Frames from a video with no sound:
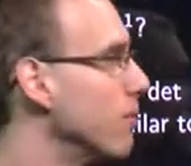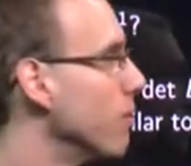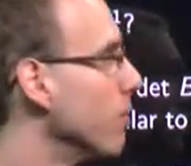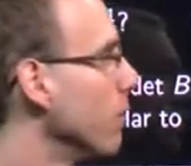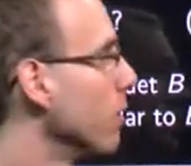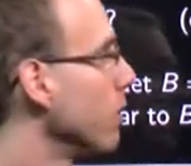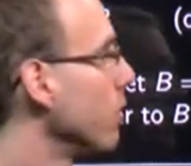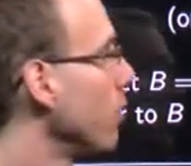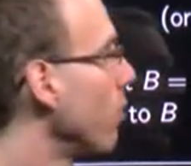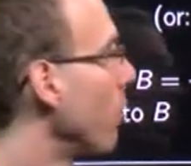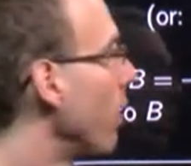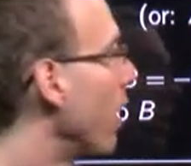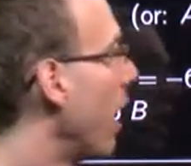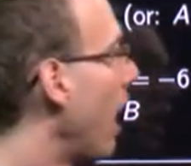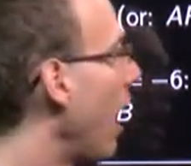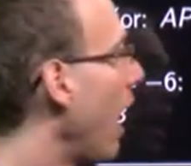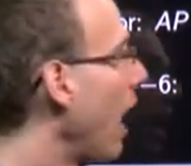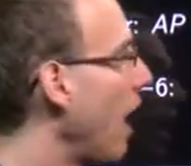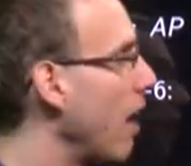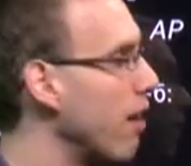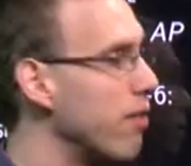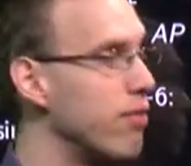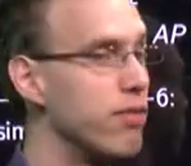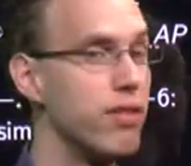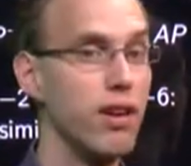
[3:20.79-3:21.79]
What do we
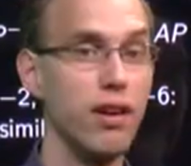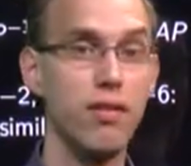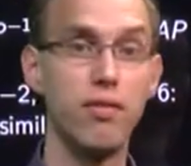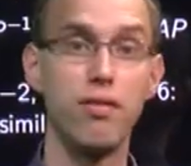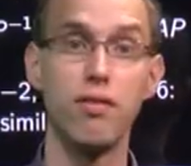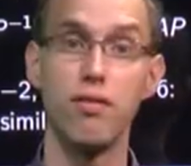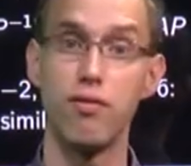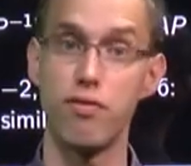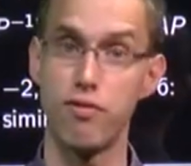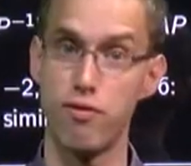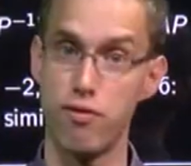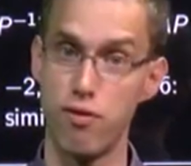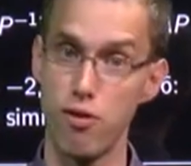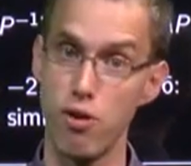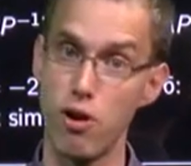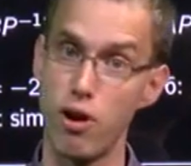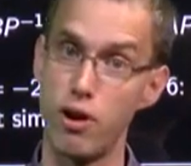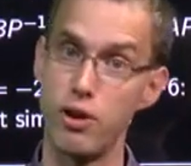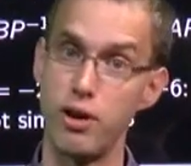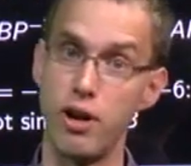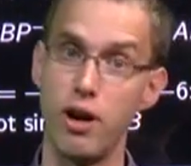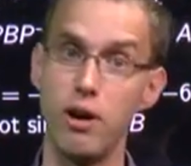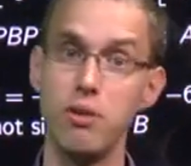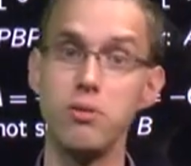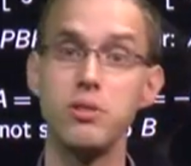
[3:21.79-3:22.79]
have? We have 4
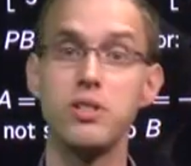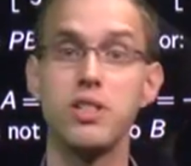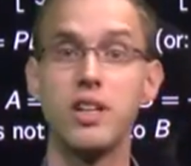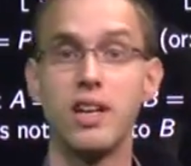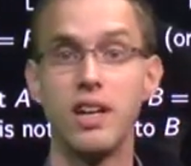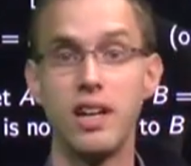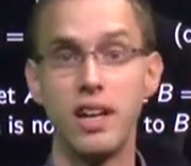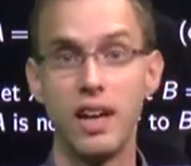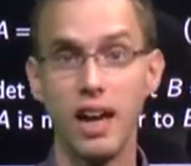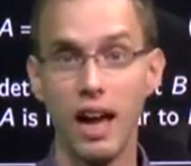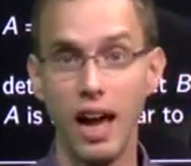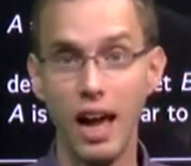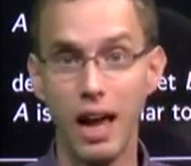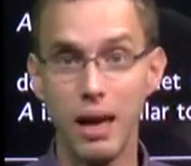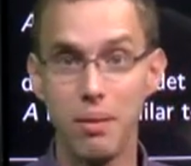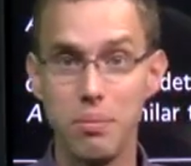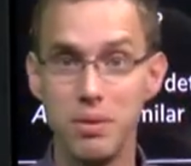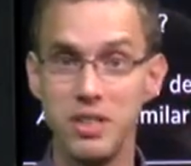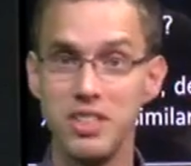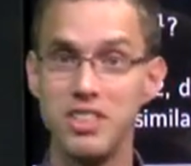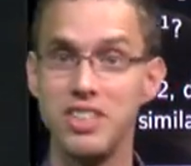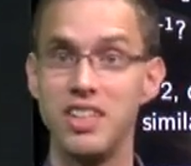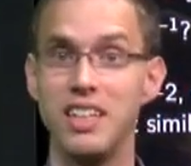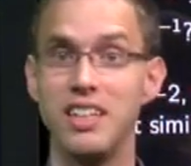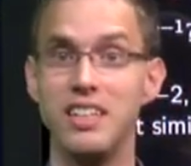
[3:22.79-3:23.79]
unknowns, A, B,
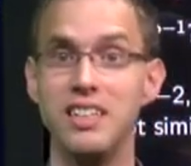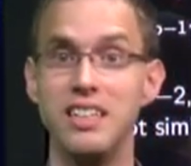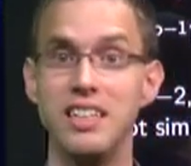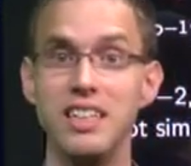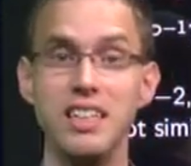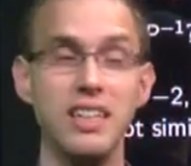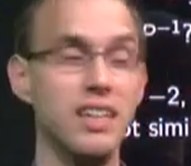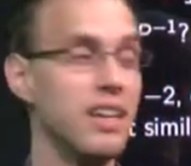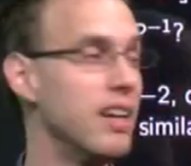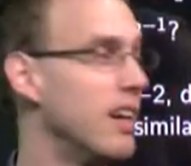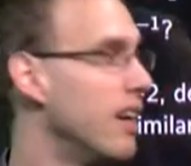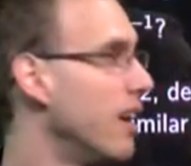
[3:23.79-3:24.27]
C, and D,